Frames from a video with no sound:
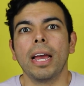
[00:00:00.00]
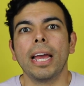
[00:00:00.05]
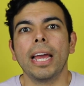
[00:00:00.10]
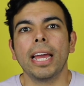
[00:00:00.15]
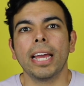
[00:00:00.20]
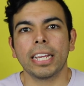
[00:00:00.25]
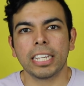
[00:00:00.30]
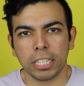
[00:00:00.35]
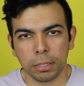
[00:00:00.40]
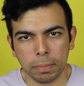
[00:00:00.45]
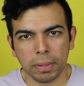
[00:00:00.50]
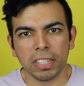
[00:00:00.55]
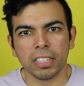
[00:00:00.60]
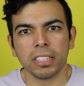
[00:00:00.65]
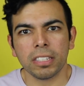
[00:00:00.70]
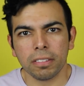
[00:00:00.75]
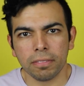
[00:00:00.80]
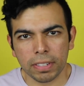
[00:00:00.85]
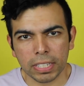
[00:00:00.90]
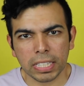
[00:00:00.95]

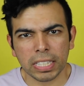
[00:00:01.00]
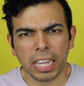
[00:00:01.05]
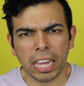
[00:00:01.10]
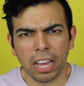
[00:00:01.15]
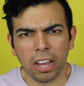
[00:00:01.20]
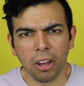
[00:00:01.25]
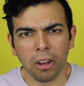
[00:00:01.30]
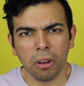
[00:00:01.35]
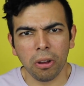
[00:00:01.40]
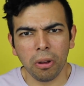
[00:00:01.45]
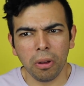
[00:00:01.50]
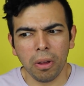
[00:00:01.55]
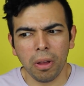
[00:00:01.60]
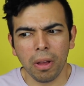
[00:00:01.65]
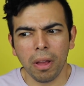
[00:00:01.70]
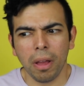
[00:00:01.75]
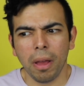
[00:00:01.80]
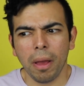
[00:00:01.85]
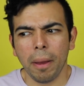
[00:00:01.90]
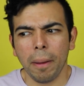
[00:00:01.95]
expensive as hell,
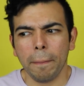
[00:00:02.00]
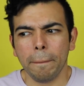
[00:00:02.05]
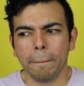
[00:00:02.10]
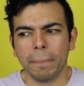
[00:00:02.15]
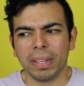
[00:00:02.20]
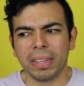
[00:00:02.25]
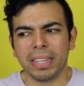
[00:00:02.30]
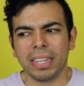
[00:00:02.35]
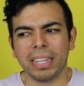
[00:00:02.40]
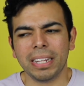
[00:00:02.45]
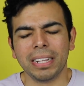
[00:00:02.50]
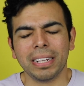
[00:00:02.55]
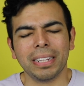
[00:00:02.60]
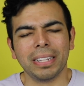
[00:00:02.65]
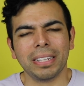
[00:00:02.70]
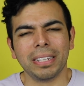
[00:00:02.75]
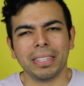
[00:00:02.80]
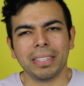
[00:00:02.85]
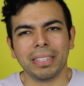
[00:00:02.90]
but then